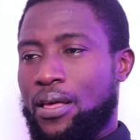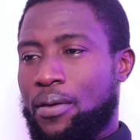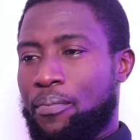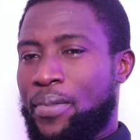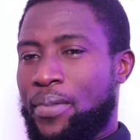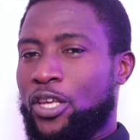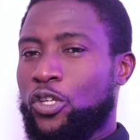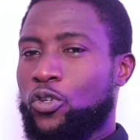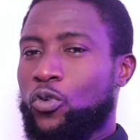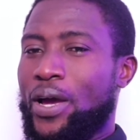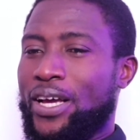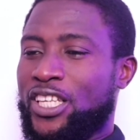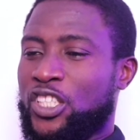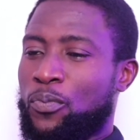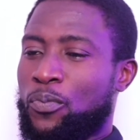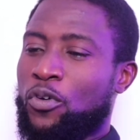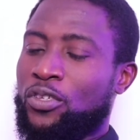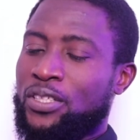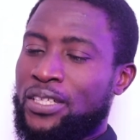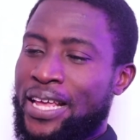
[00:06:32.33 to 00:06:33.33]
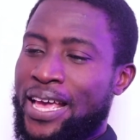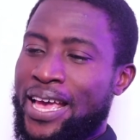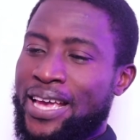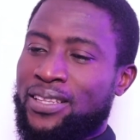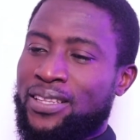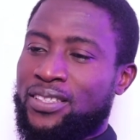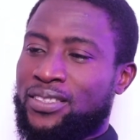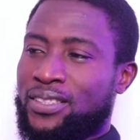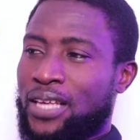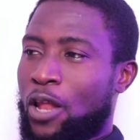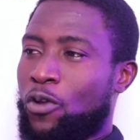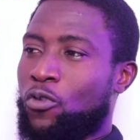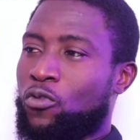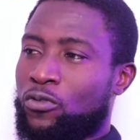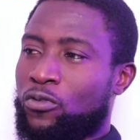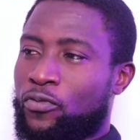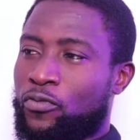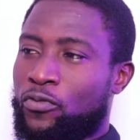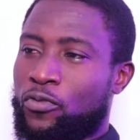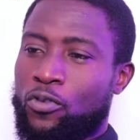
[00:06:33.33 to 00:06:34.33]
But you exposing her in the
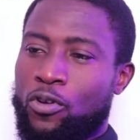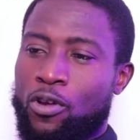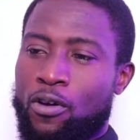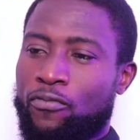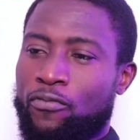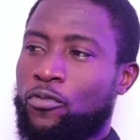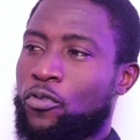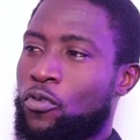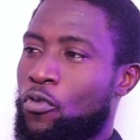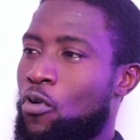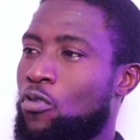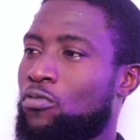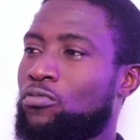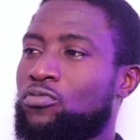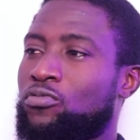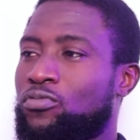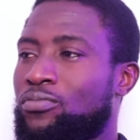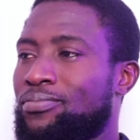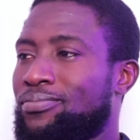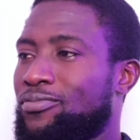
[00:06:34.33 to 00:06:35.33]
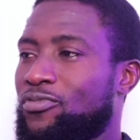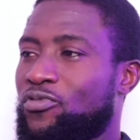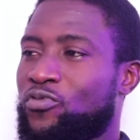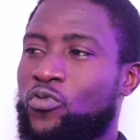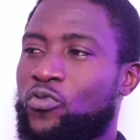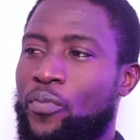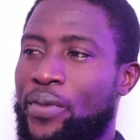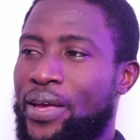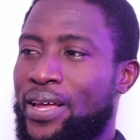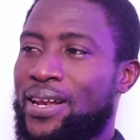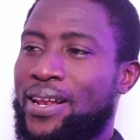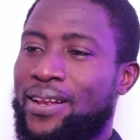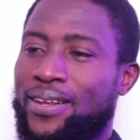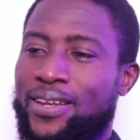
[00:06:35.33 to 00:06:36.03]
salon full of grown women.